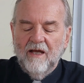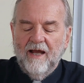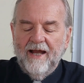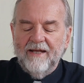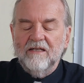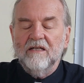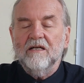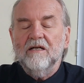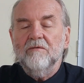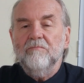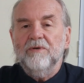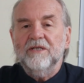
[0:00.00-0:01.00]

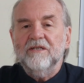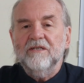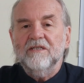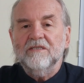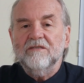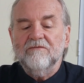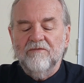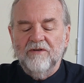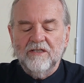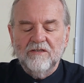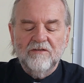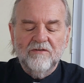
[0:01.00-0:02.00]
anger, bitterness,
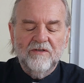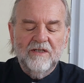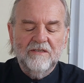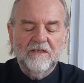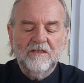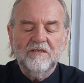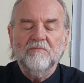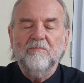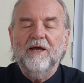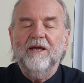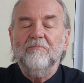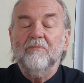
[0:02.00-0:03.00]
victory and despair,